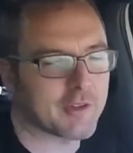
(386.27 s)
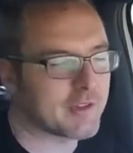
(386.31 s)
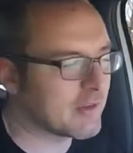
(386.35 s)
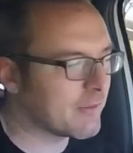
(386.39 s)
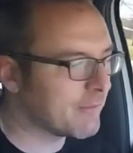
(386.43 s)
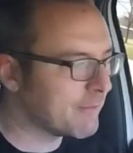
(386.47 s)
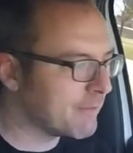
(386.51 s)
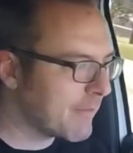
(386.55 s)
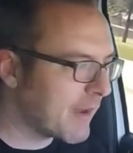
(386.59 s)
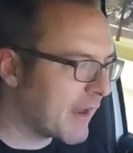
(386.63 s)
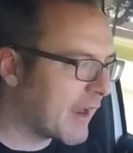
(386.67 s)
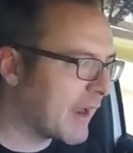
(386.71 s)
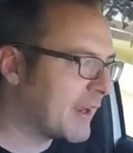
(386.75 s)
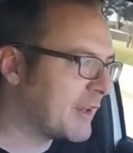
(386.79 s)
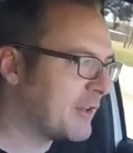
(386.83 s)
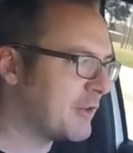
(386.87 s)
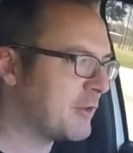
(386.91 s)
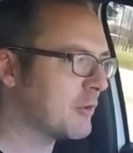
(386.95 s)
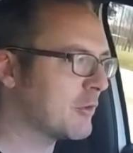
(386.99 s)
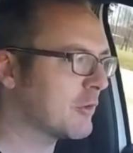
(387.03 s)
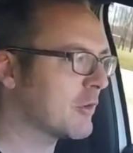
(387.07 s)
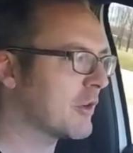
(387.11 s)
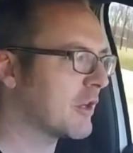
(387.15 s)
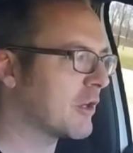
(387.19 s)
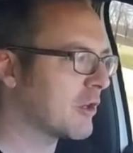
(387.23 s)
It's a
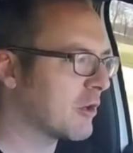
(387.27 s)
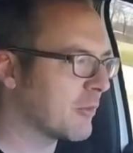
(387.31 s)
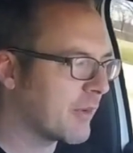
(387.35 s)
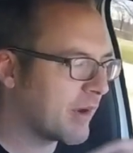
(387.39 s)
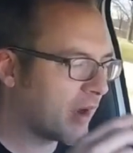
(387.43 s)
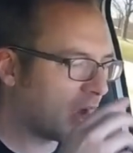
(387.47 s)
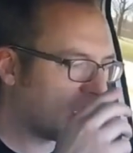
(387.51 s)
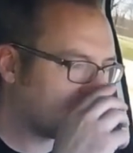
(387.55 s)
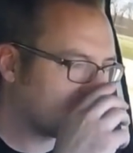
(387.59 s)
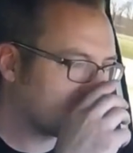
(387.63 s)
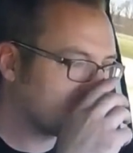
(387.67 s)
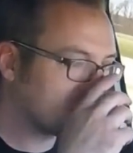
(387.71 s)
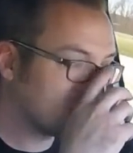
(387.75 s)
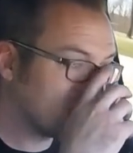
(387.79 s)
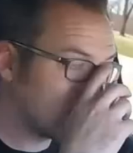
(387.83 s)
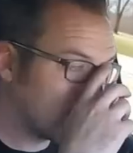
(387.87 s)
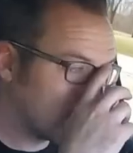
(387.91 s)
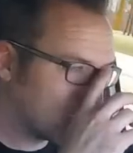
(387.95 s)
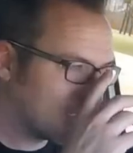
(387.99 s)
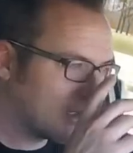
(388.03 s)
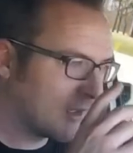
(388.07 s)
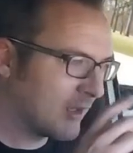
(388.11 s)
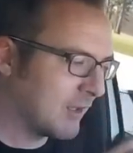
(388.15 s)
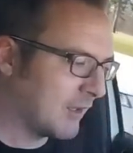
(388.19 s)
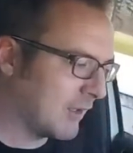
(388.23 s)
manual gearbox,
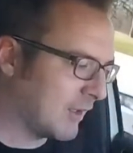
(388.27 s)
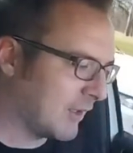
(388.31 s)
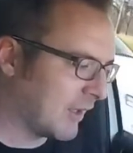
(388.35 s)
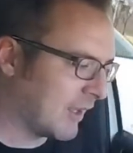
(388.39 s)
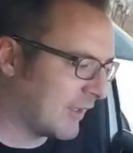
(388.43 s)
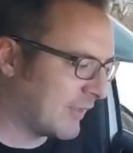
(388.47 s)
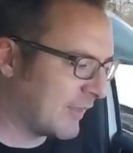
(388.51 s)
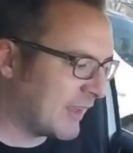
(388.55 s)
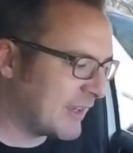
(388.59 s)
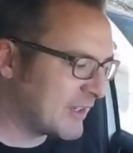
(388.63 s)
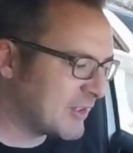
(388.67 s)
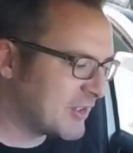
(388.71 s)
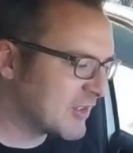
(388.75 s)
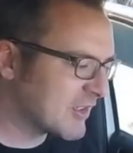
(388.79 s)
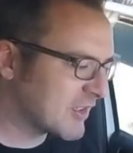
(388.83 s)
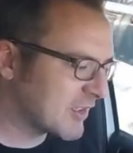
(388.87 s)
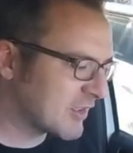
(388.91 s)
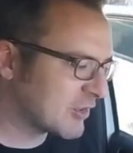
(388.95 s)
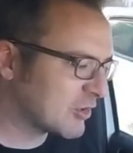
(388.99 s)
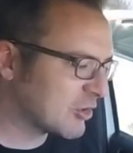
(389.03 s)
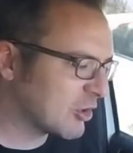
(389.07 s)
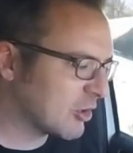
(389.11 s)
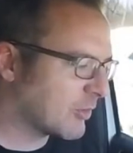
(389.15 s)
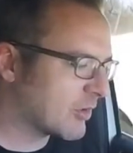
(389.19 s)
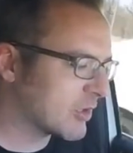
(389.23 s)
and that just
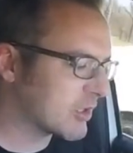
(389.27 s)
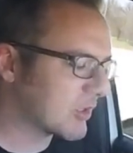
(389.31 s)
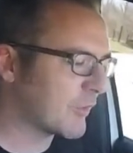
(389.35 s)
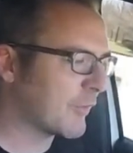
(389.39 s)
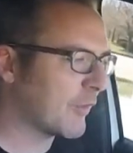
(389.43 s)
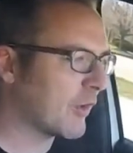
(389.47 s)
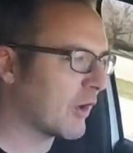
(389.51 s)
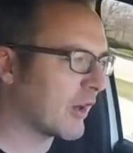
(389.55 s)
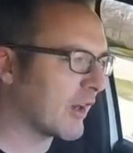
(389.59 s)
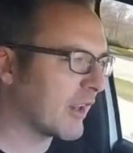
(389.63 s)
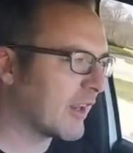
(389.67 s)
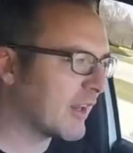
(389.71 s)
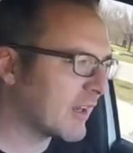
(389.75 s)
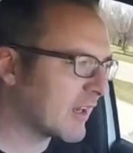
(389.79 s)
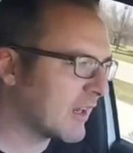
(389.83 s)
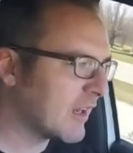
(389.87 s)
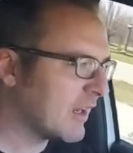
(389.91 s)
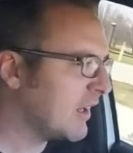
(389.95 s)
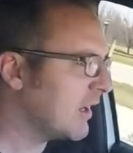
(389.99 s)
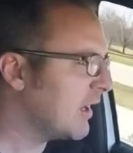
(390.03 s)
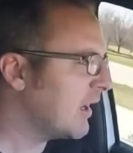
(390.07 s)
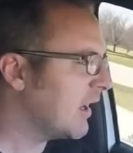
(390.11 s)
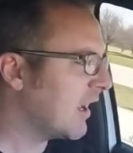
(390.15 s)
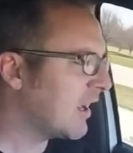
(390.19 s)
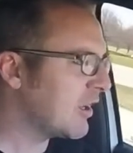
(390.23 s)
is so much fun.
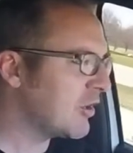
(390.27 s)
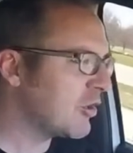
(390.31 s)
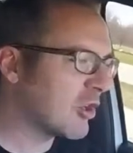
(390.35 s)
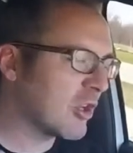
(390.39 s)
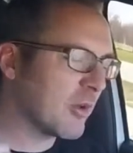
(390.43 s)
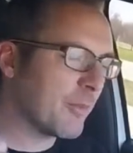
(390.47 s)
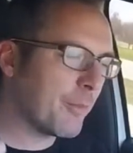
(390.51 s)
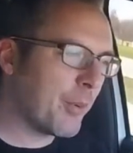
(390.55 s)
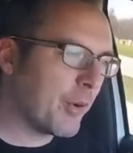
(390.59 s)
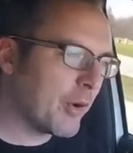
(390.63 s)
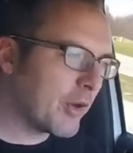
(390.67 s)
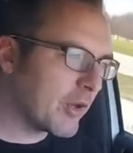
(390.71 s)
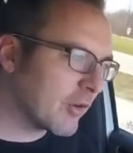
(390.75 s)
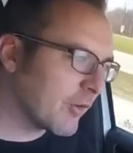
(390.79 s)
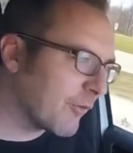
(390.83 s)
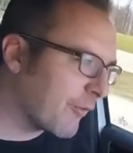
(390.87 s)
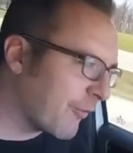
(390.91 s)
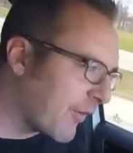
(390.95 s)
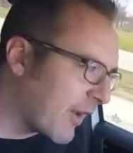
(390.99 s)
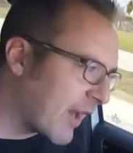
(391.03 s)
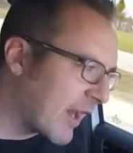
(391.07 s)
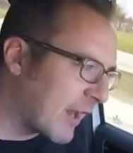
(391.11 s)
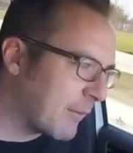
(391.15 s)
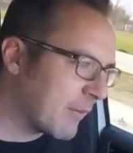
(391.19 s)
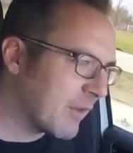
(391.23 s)
And you can put your
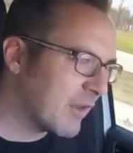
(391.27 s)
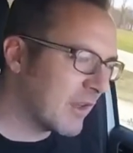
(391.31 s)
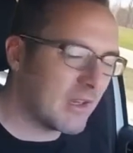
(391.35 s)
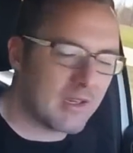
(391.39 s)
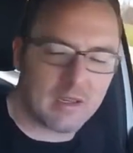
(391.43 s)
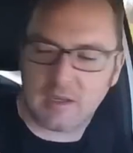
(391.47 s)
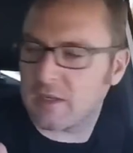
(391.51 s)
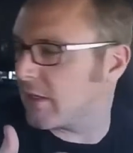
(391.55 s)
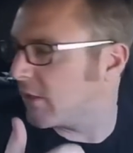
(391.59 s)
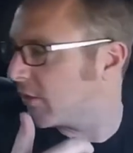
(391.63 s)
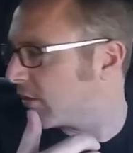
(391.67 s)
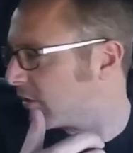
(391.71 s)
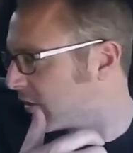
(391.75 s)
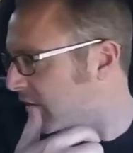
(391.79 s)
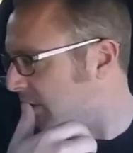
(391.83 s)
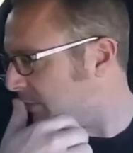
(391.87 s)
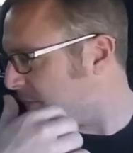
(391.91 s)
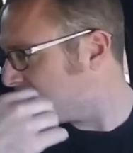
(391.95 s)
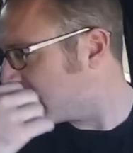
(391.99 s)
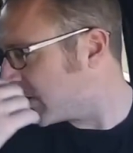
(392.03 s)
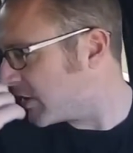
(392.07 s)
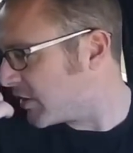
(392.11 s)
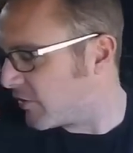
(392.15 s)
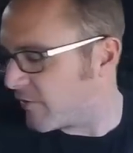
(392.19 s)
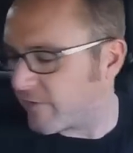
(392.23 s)
family in here. I
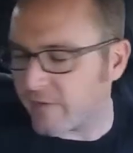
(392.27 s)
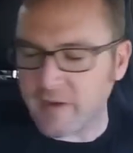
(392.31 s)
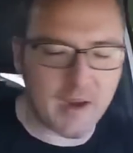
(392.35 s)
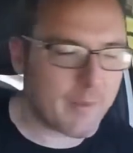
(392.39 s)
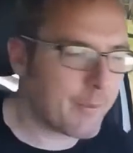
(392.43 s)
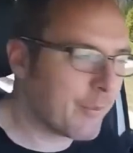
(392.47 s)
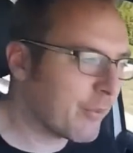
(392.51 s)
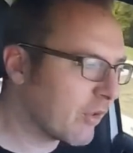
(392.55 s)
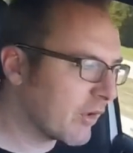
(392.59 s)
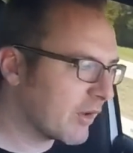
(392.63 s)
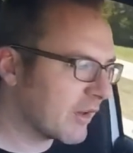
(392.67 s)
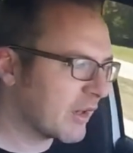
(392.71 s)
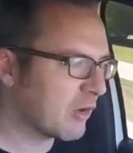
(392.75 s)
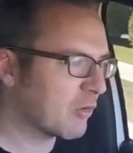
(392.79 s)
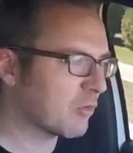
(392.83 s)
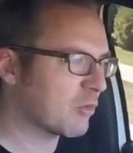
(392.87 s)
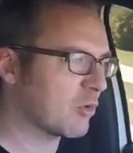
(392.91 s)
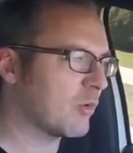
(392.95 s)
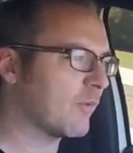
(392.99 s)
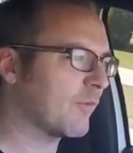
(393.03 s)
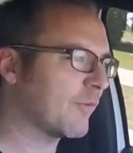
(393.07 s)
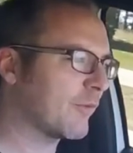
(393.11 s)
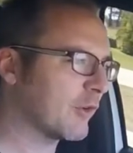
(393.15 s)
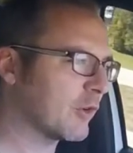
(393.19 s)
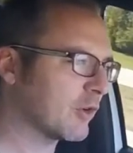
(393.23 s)
mean, you've got plenty of
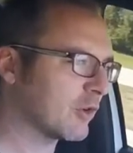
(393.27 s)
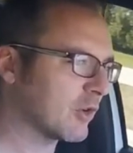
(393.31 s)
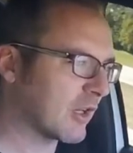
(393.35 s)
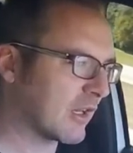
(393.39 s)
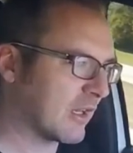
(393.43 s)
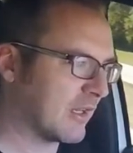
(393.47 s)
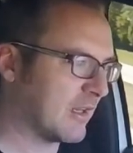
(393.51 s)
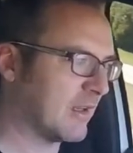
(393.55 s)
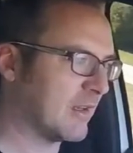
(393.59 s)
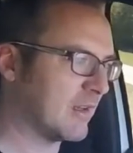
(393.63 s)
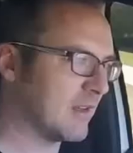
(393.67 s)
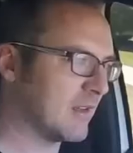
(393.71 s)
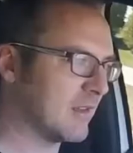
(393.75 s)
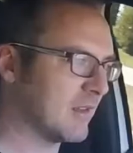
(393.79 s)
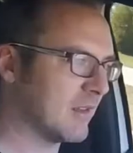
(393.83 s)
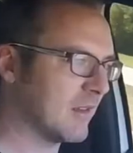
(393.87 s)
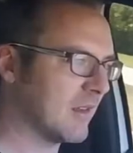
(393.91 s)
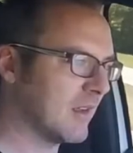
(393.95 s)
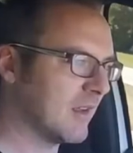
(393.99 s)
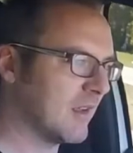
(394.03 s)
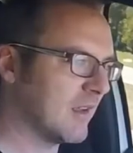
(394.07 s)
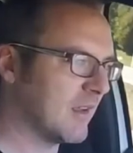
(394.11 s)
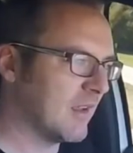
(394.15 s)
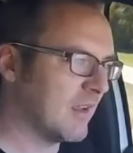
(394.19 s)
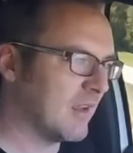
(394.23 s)
room for your kids.
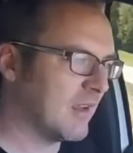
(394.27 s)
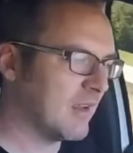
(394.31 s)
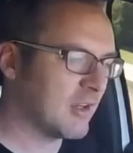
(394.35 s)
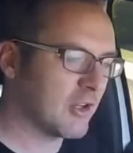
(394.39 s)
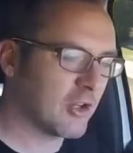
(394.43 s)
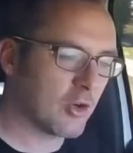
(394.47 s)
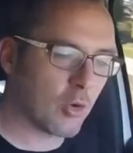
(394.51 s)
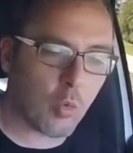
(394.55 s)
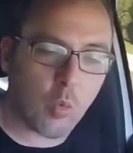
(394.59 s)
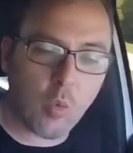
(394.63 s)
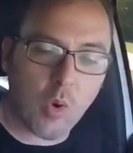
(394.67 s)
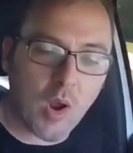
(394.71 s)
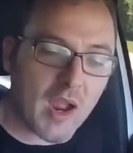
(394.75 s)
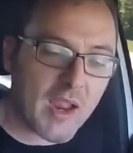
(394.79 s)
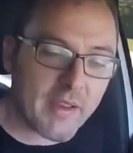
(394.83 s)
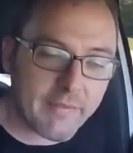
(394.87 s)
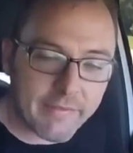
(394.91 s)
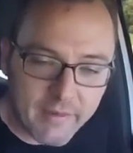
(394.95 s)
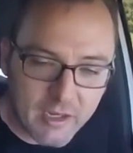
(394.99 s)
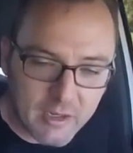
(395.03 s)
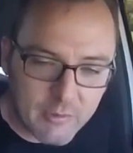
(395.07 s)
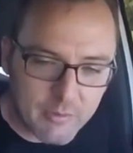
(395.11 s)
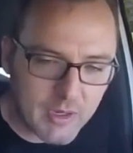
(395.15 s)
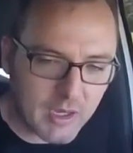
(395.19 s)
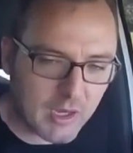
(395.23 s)
Your
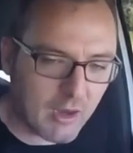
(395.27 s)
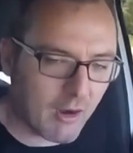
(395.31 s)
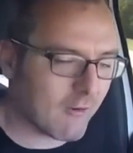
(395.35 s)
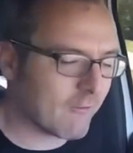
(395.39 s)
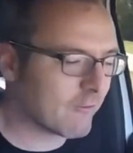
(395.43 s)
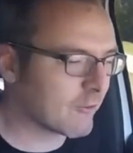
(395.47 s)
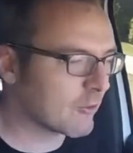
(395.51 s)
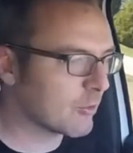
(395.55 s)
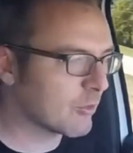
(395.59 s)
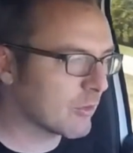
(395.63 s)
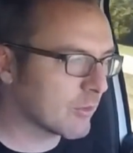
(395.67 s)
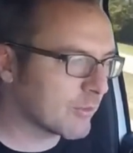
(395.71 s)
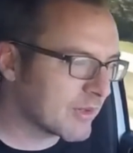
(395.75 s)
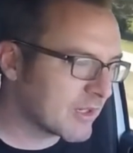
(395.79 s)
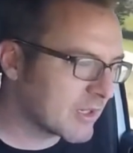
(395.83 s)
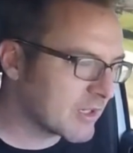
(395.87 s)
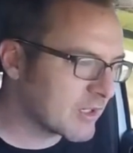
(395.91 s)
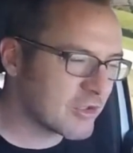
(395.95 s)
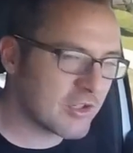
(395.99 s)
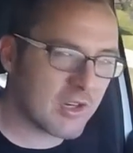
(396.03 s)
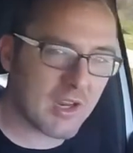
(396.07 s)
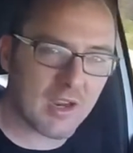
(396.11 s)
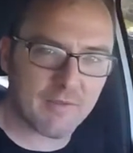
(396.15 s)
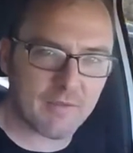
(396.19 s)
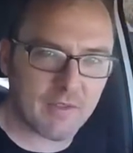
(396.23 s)
wife can be comfortable
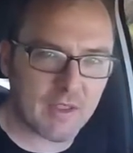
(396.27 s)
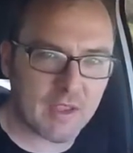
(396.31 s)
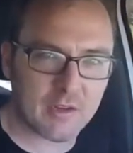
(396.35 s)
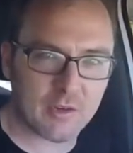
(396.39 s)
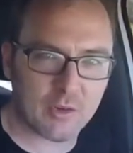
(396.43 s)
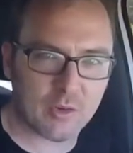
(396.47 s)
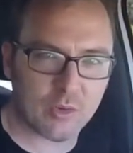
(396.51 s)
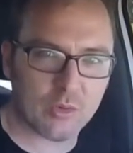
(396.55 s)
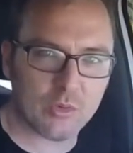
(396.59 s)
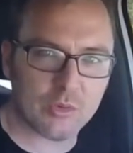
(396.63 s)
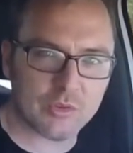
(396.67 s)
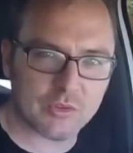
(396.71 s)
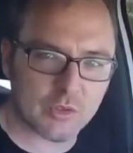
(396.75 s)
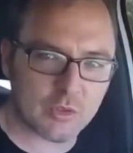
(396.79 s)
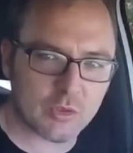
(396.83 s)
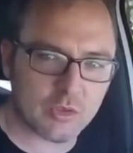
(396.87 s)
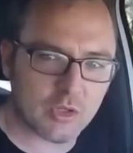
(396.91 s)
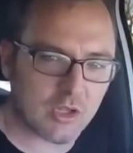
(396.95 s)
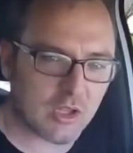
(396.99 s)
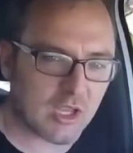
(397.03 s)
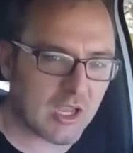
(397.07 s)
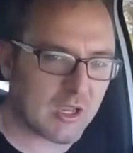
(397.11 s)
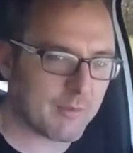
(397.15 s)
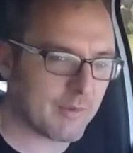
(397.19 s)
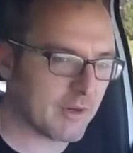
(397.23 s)
because you have that dual
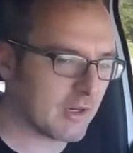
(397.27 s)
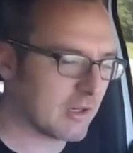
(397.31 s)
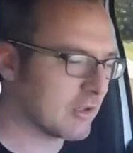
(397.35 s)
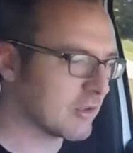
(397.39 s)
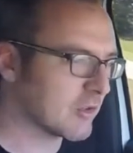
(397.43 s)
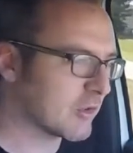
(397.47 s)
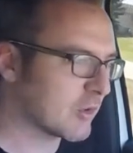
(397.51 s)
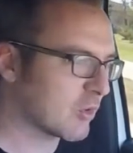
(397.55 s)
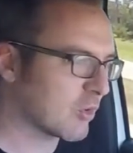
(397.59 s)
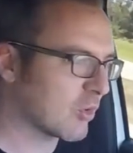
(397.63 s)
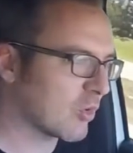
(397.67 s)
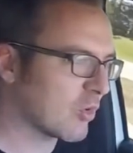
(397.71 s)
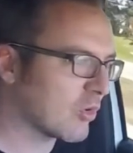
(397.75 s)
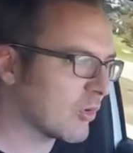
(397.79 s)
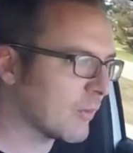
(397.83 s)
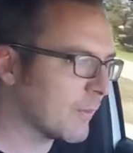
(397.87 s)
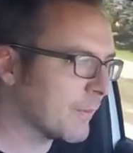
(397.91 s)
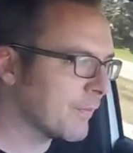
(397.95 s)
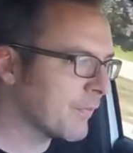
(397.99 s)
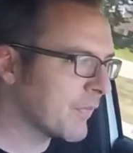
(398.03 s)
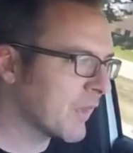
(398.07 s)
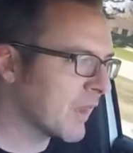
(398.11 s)
zone climate control.